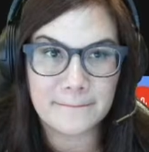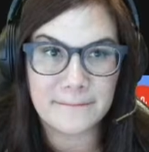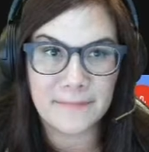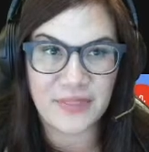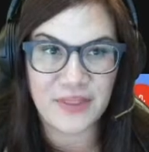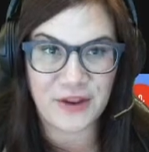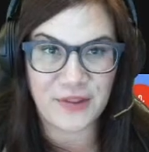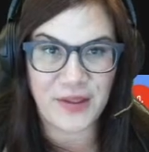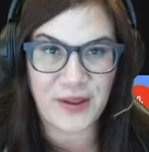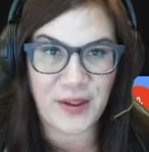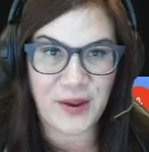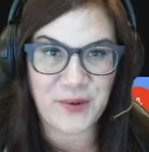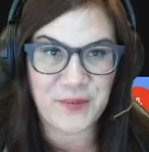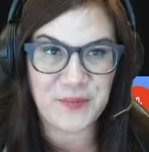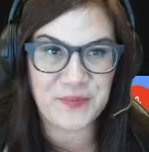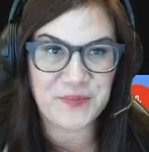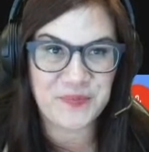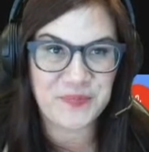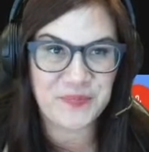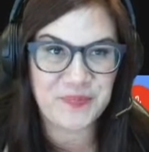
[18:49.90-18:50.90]
there they go.
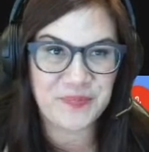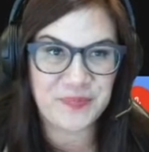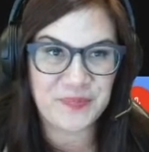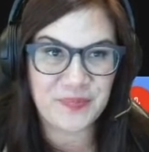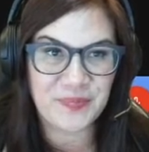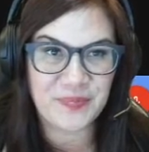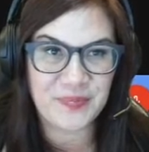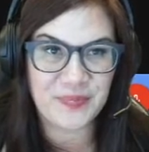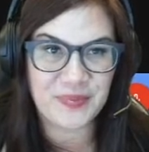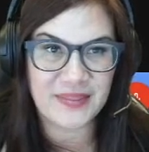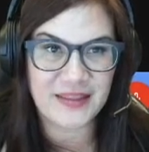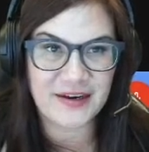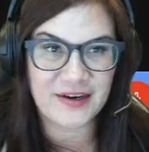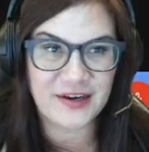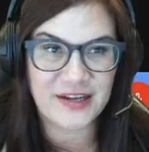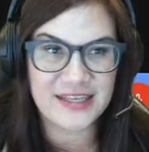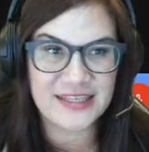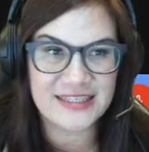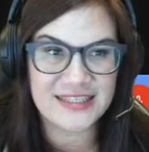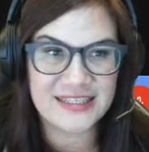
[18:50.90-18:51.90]
There
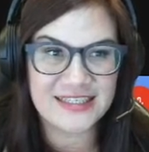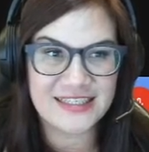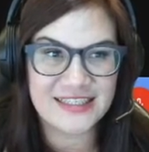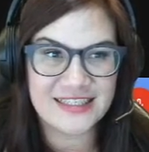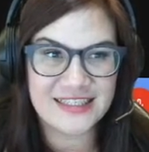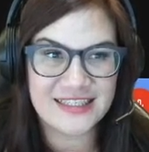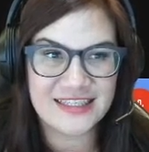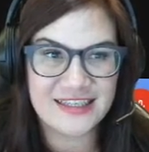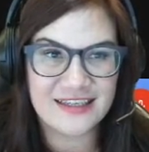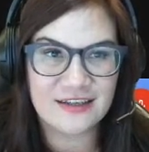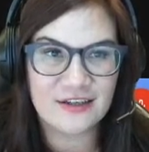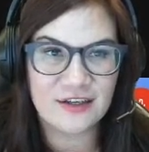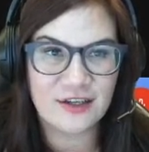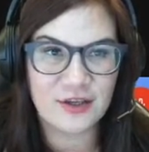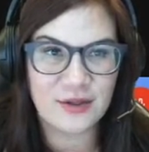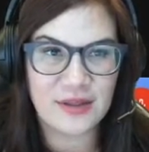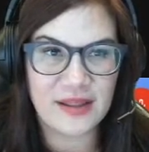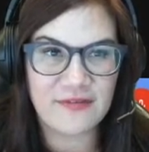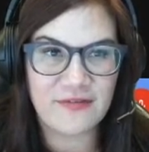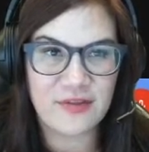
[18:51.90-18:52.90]
it is.
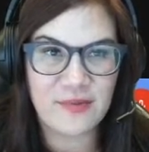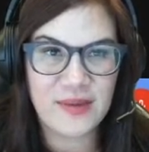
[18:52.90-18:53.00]
You left the